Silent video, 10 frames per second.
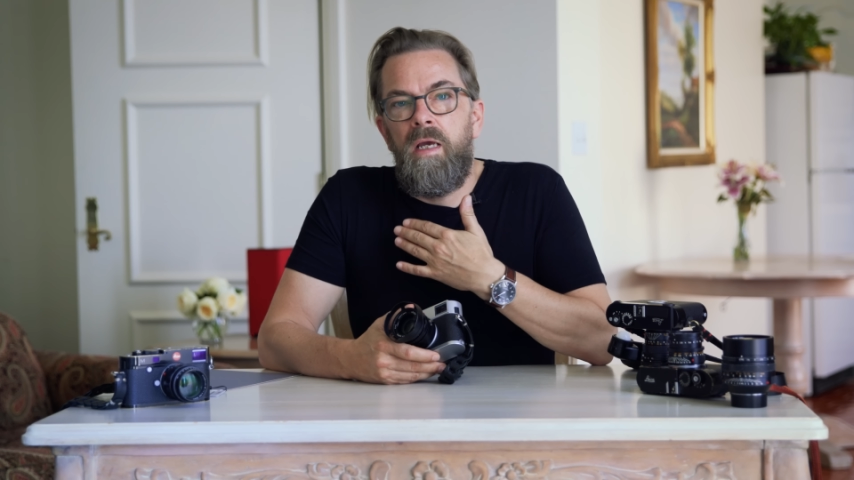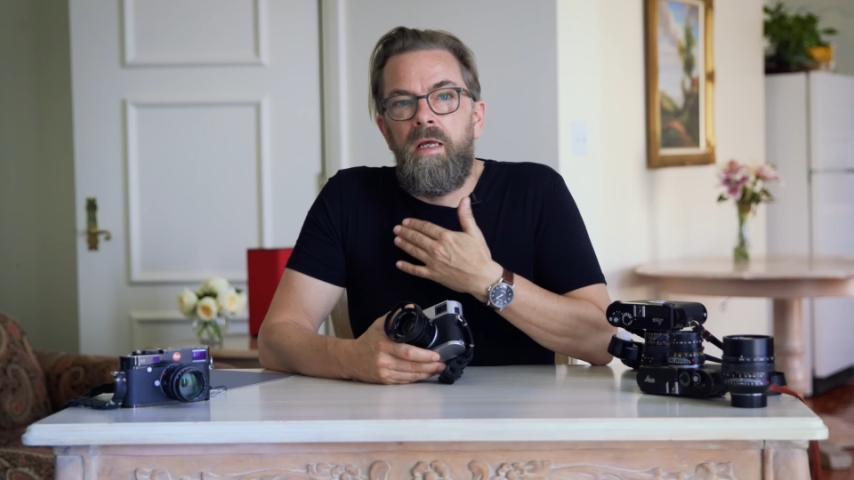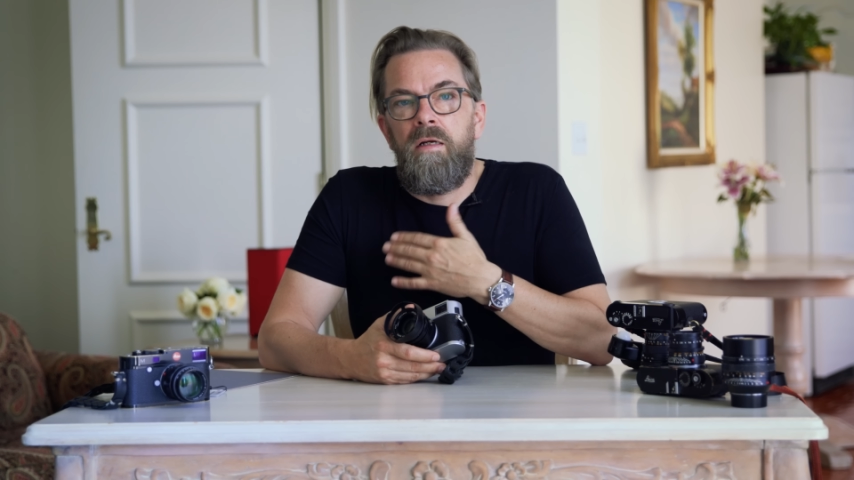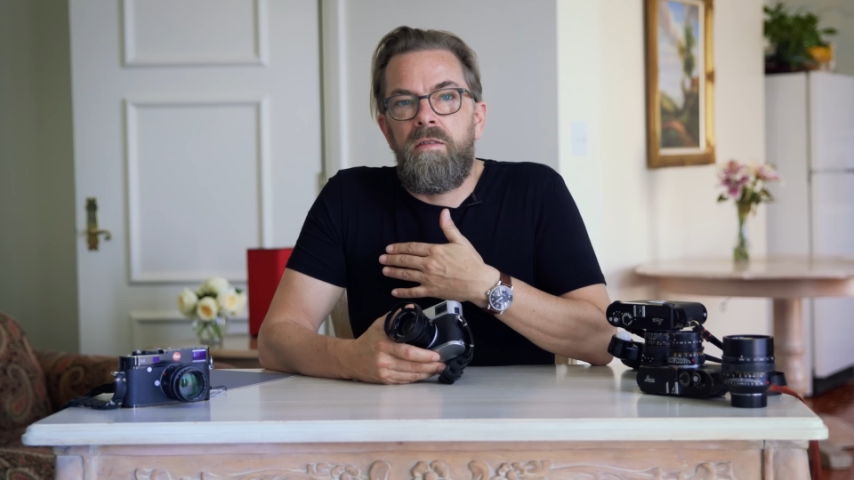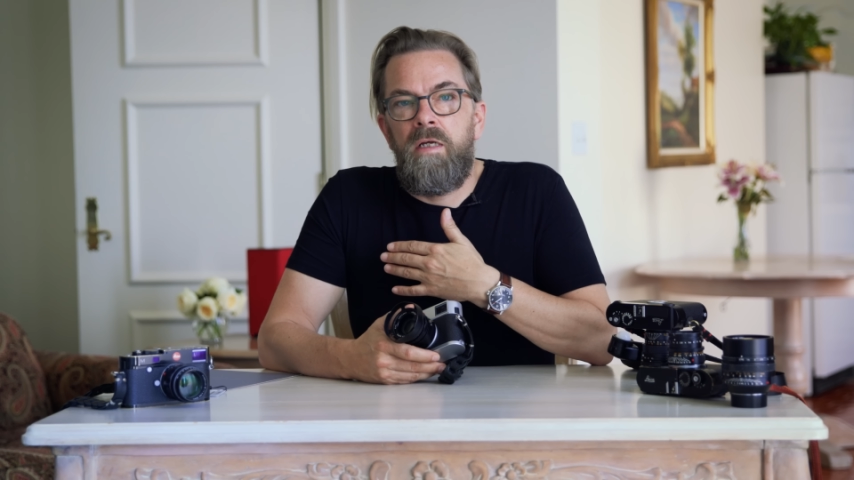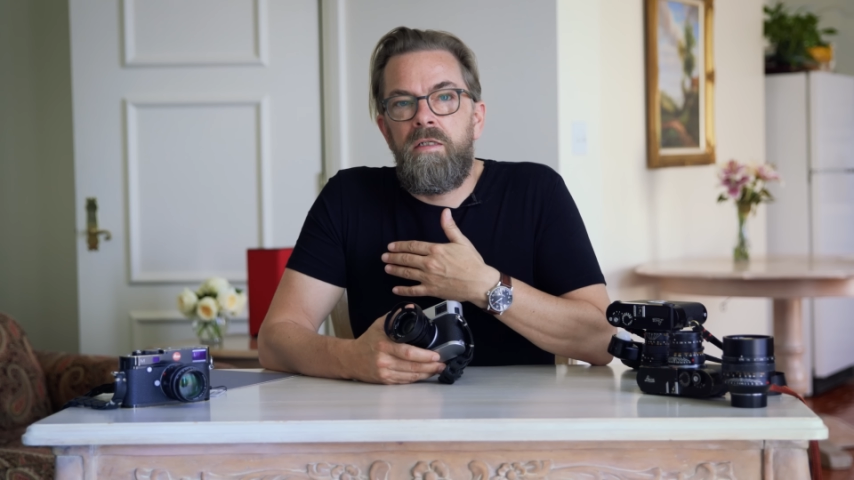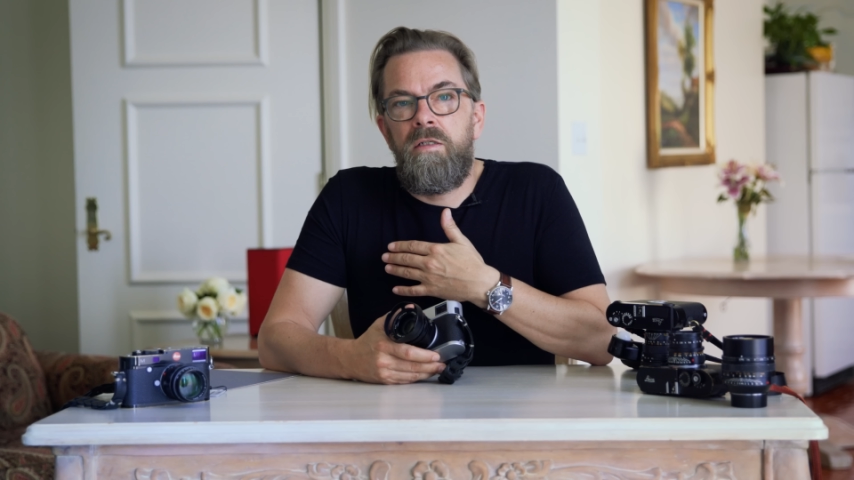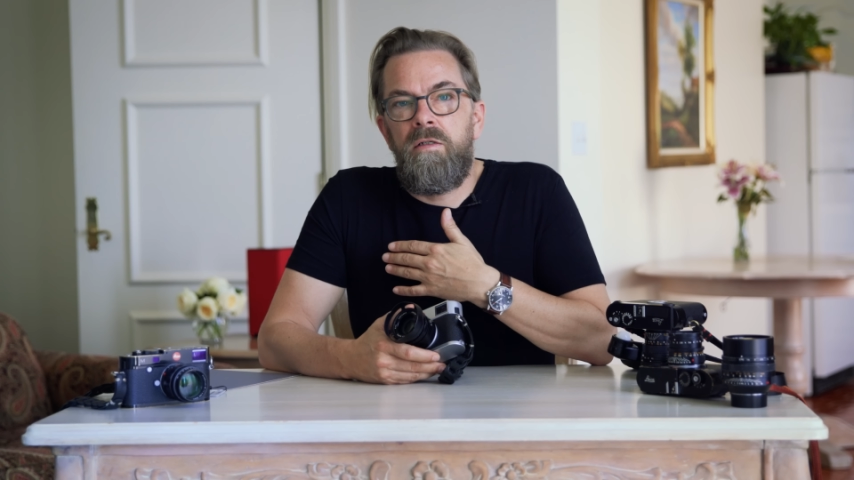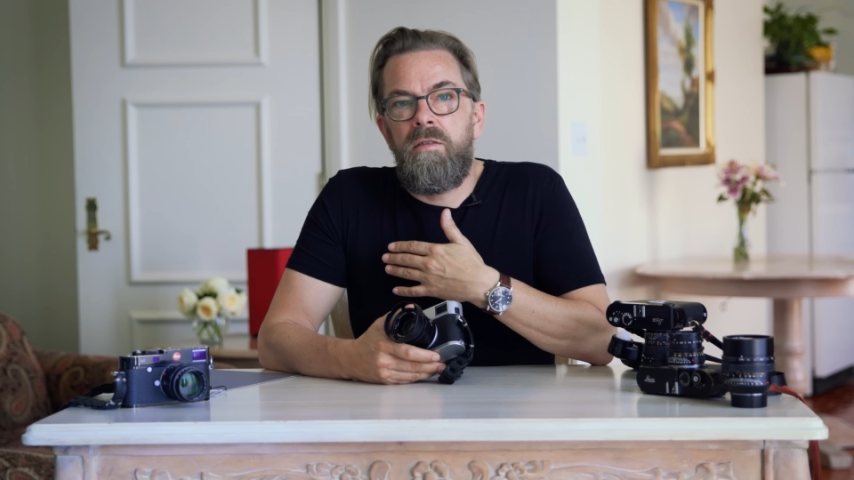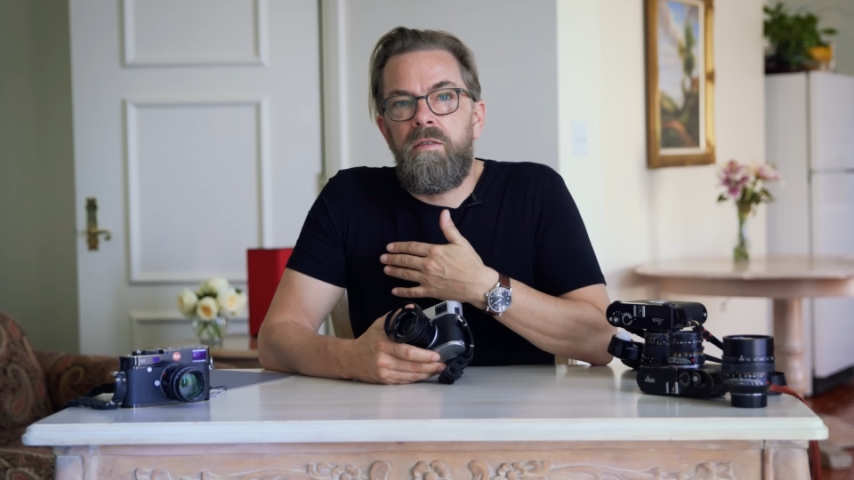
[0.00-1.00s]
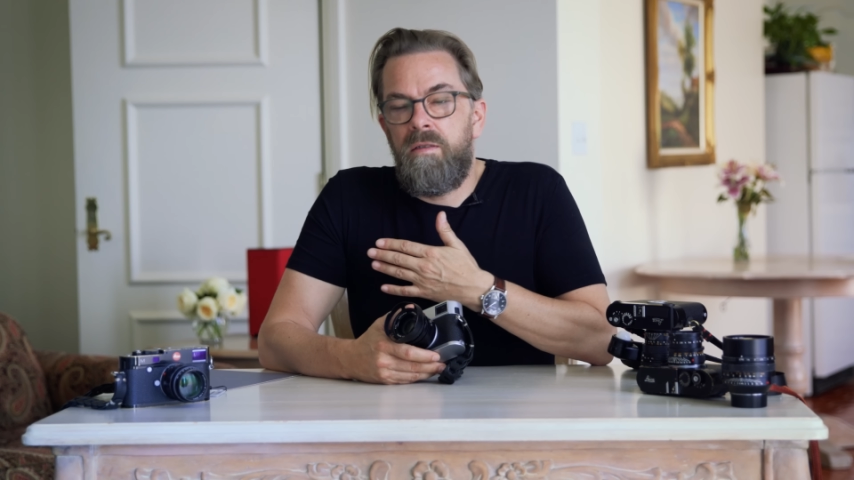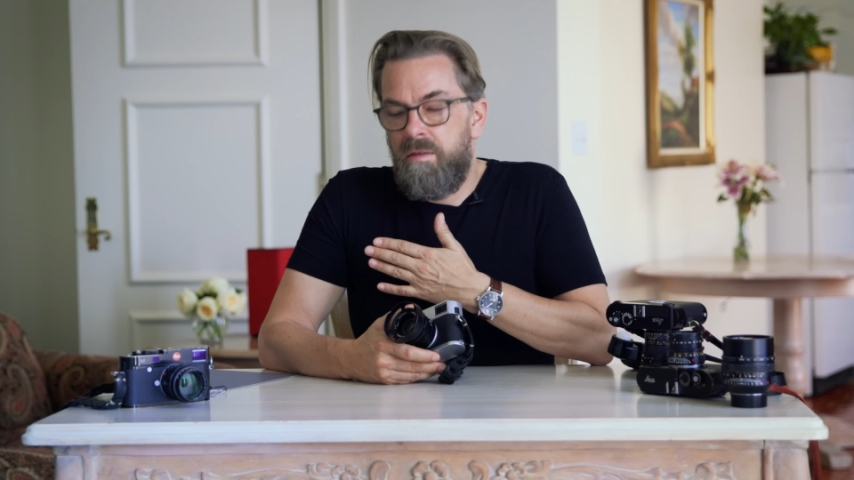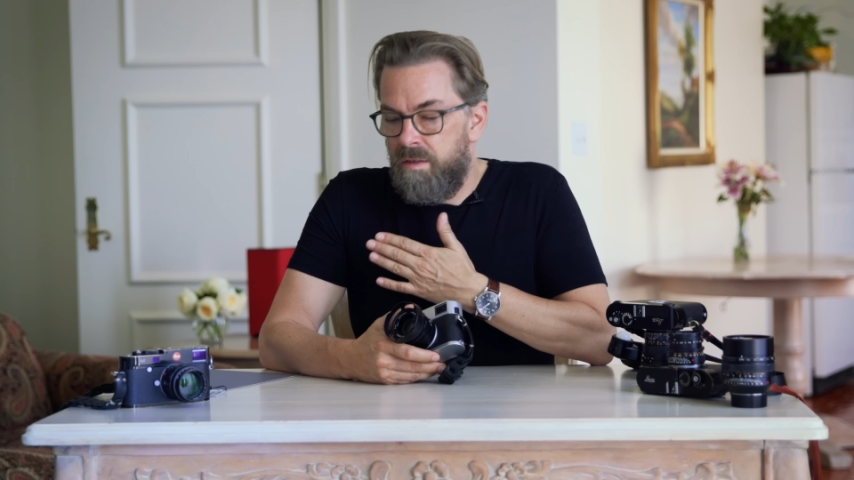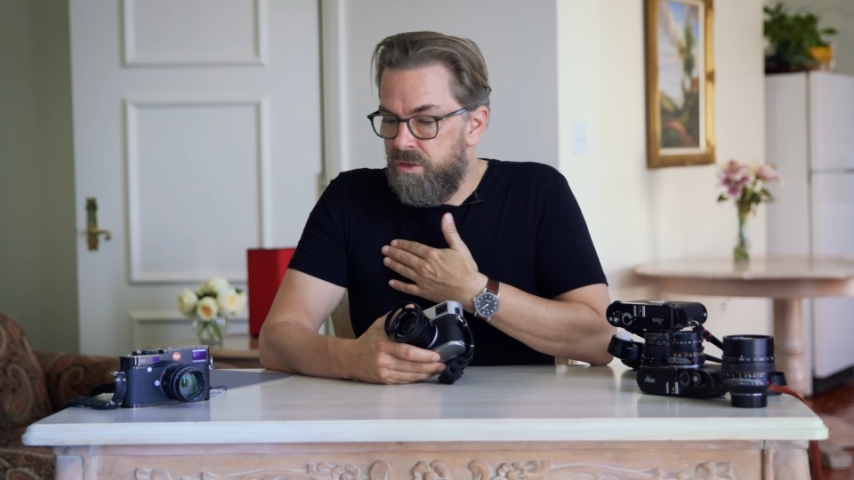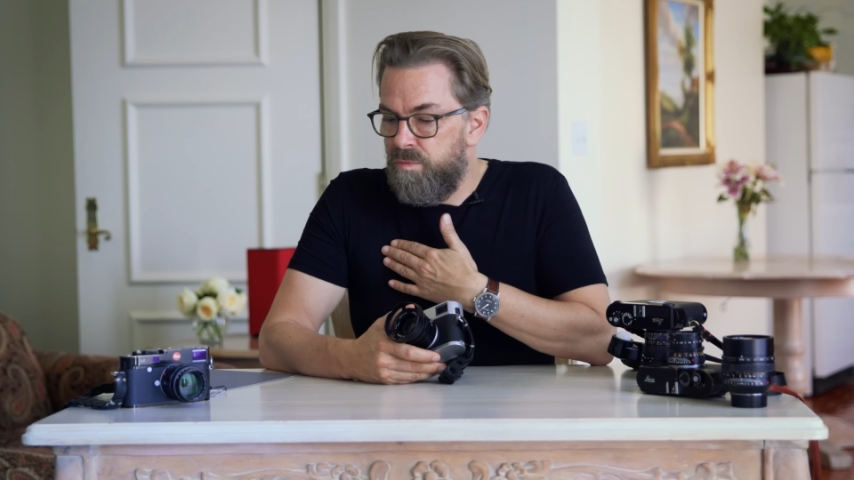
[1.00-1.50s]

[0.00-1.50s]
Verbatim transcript: and on textures, not